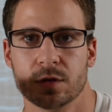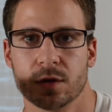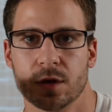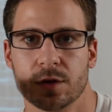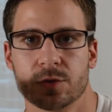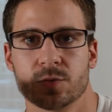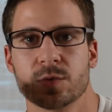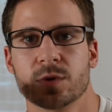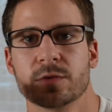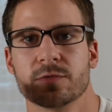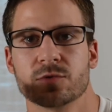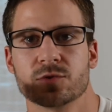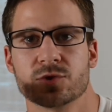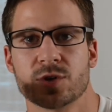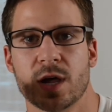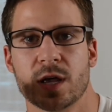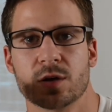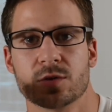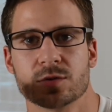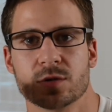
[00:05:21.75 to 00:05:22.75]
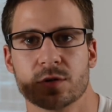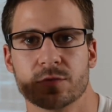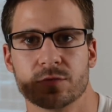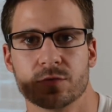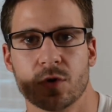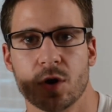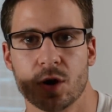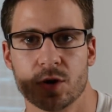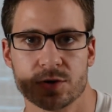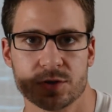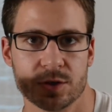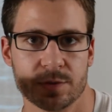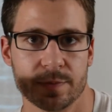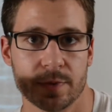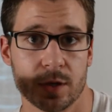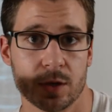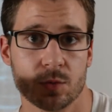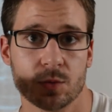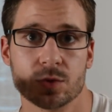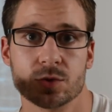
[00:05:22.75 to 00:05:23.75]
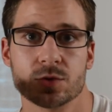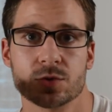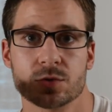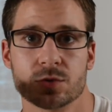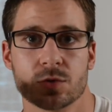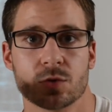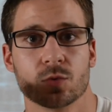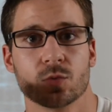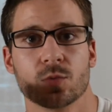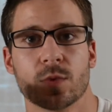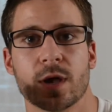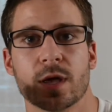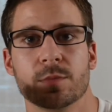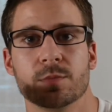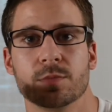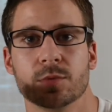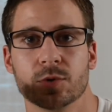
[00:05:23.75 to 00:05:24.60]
3 different channels of RGB, which is the red,